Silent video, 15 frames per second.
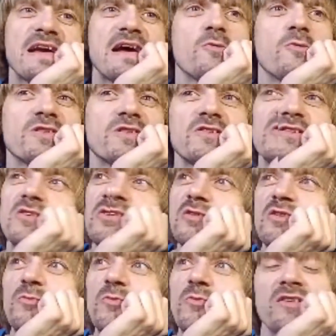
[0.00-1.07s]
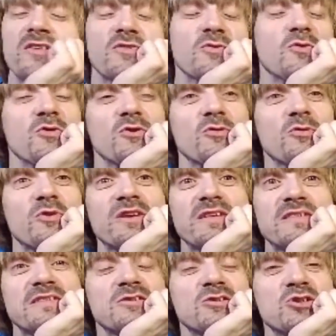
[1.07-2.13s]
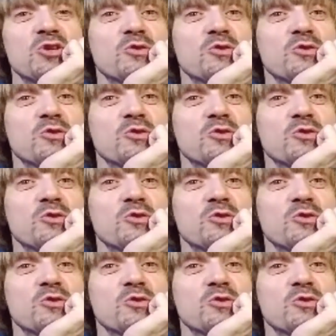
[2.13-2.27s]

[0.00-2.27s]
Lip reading: with or anything to do,